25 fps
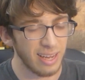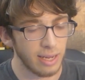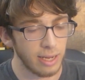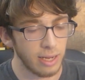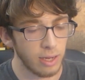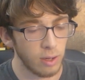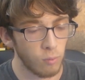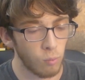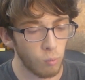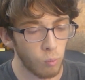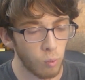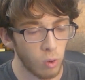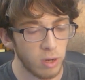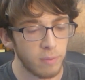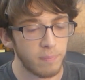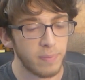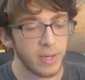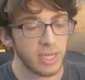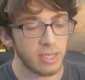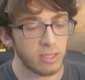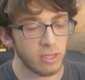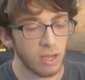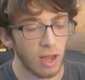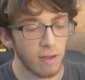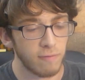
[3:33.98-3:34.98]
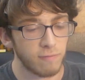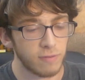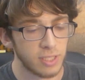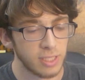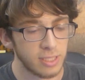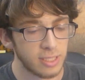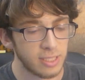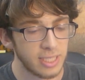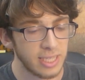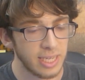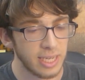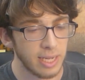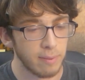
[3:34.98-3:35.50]
it would be tough to
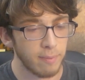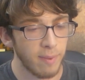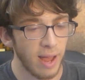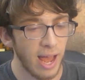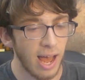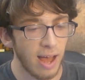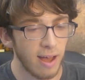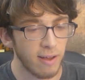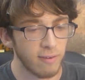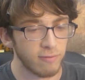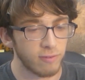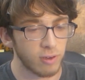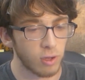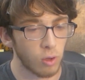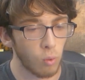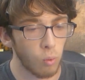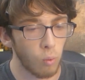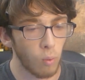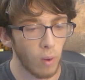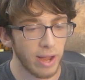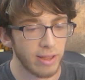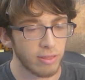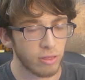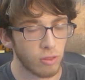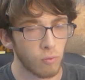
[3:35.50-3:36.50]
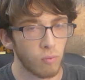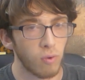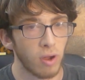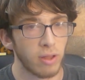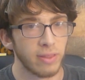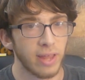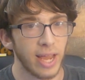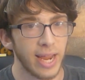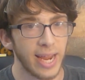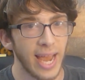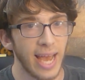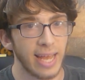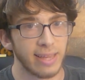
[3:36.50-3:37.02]
see him have quite the run
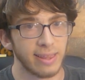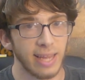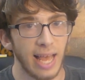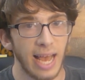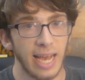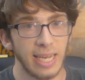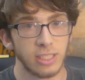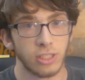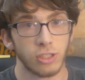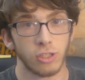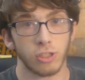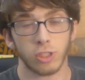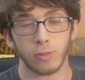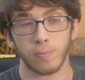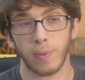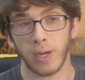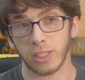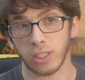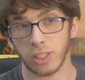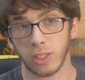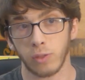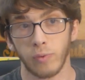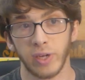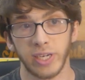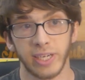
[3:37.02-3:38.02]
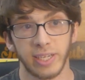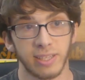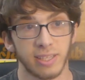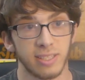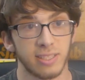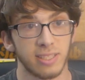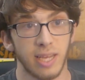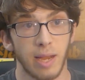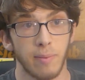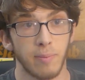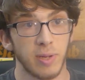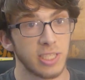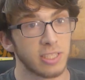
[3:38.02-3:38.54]
that he had last year, especially winning the
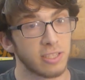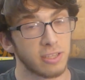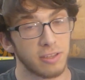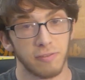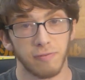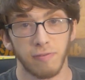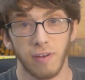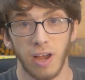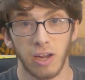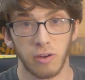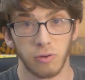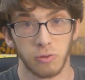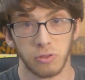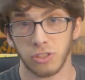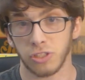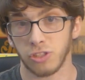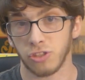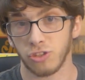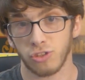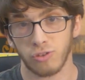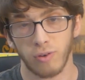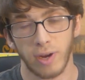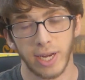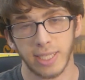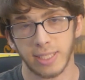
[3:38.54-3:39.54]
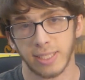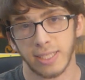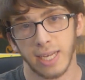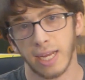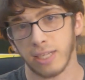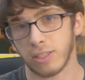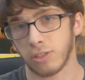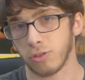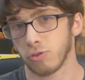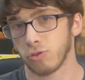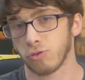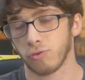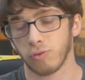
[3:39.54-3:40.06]
semis and the finals in straight
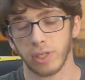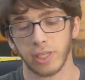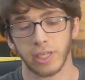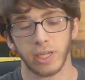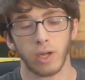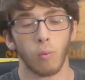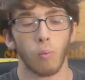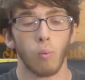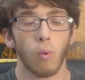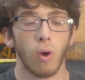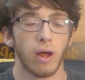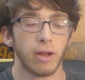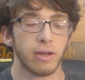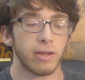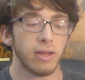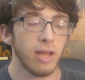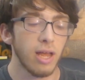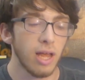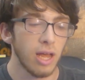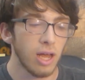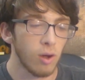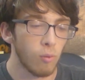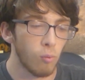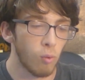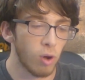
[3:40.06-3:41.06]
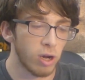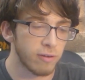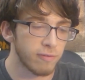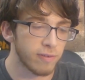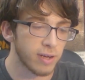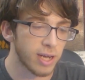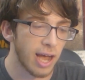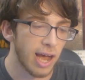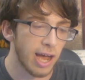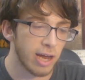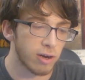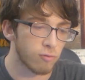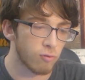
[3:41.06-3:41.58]
sets. It was really a
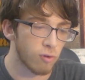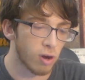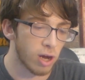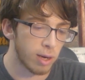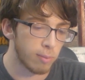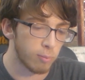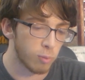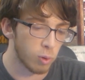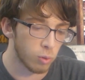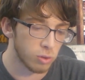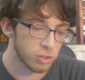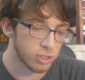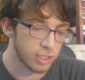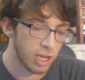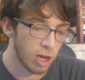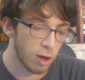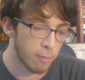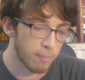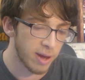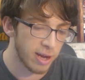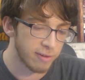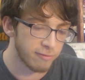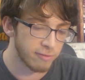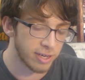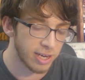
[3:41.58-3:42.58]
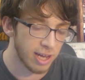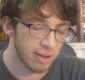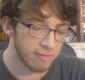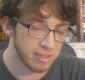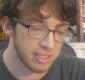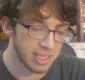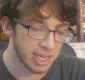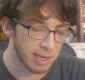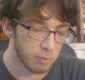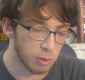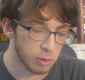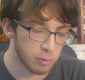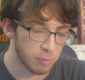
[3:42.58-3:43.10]
one-of-a-kind run, but we'll see how Medvedev
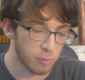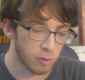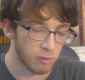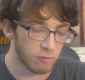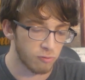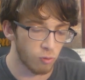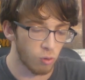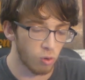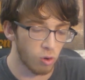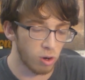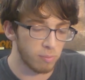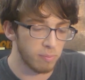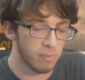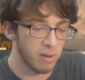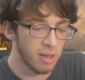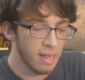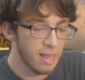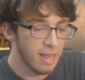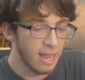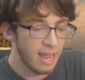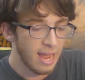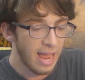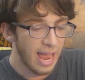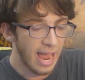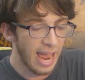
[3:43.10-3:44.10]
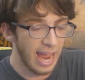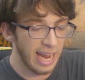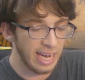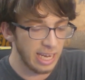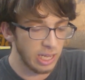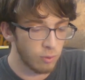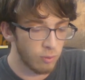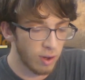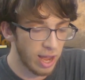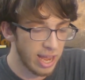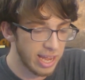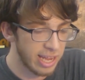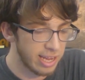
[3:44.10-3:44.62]
is able to perform
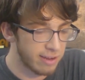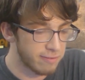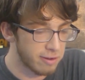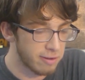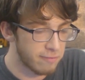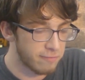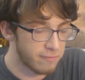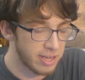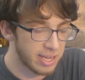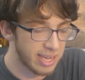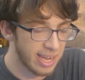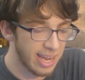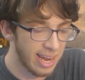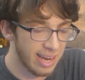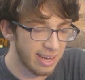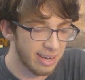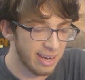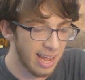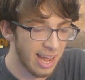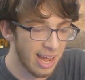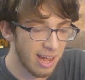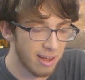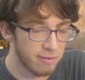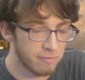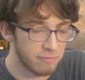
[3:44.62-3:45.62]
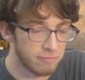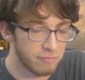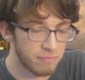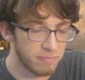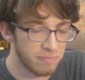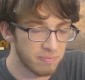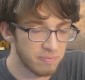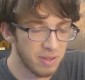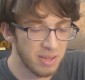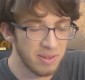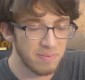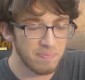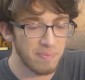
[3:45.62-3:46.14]
anyway, even if he can't have
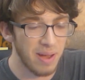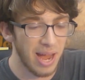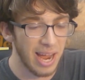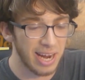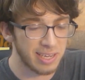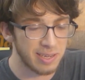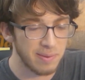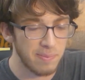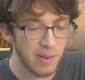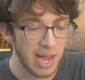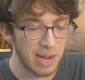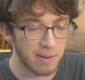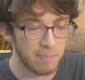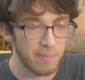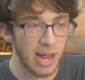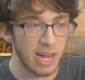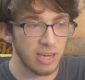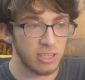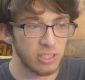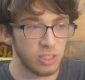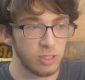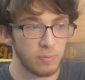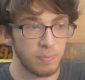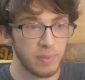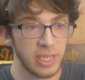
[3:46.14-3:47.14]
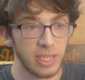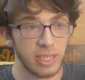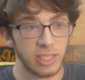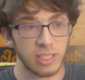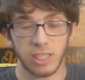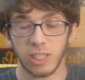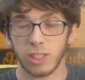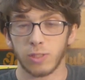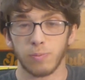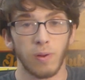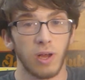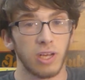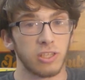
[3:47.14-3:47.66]
back-to-back matches beating
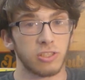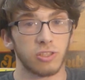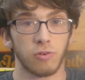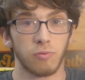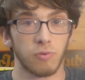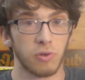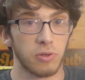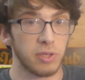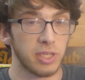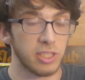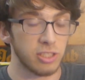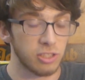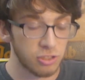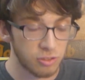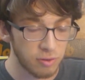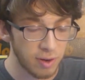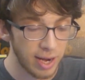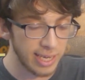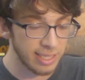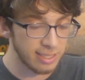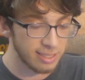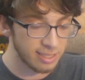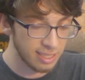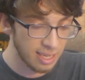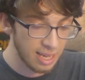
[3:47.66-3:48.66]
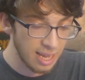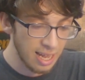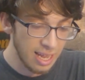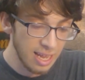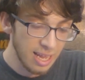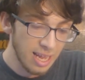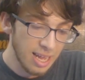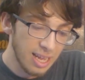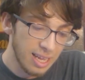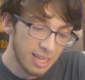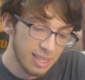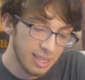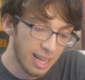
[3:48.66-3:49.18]
Tsitsipas and Rune in straights
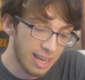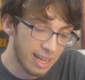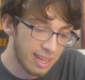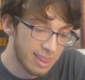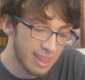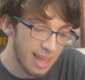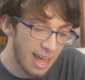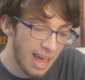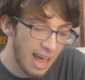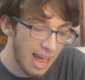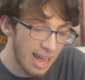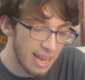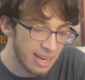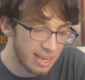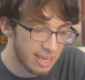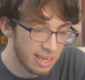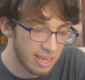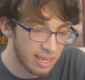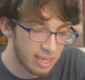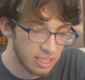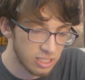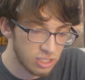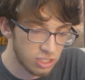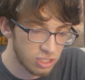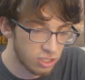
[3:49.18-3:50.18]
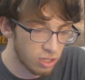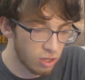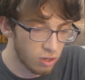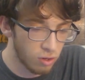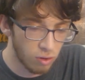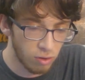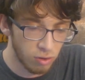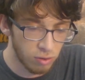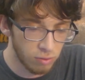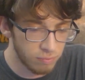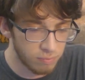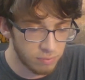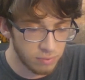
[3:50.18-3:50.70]
like that. He could
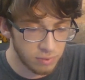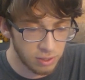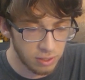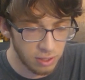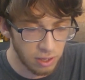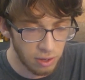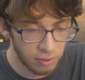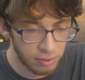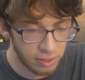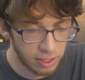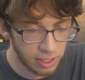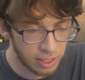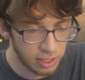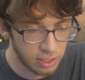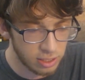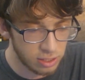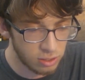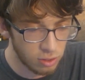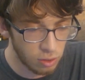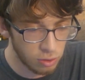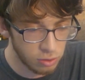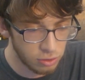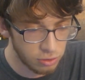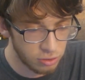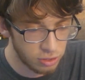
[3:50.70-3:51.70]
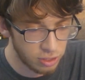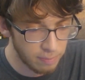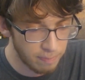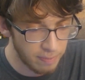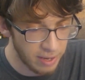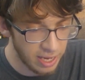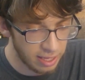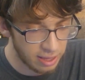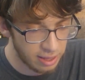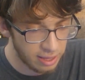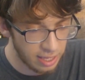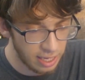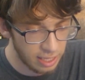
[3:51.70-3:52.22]
still do some
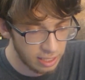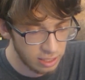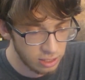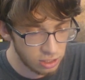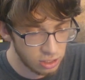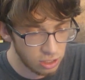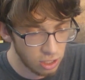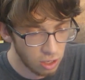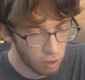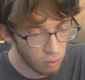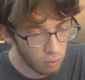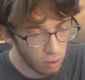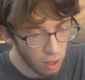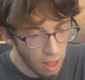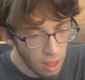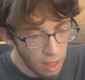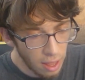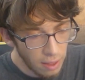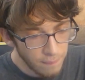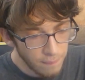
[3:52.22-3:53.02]
big things. So